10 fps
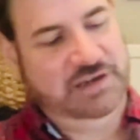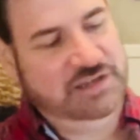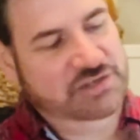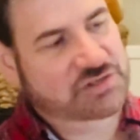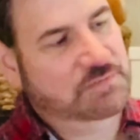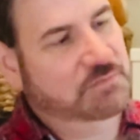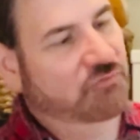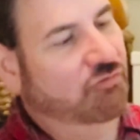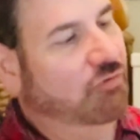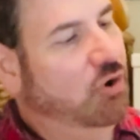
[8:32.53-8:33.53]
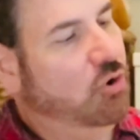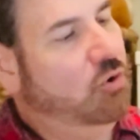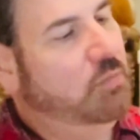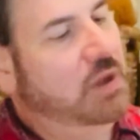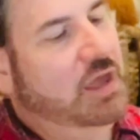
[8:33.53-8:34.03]
his
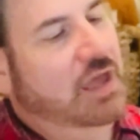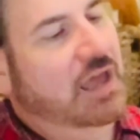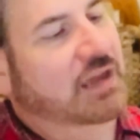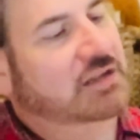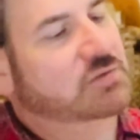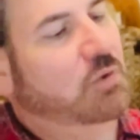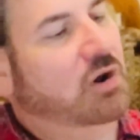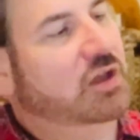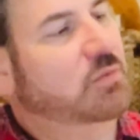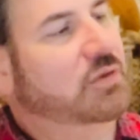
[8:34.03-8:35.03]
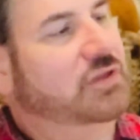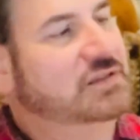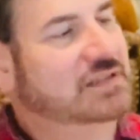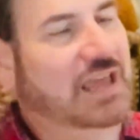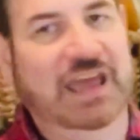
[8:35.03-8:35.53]
robe, and he's walking with
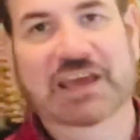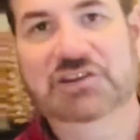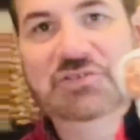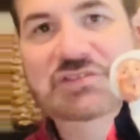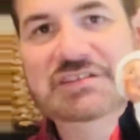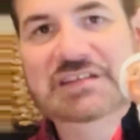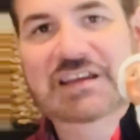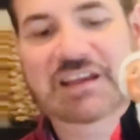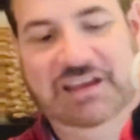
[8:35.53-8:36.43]
his candlestick.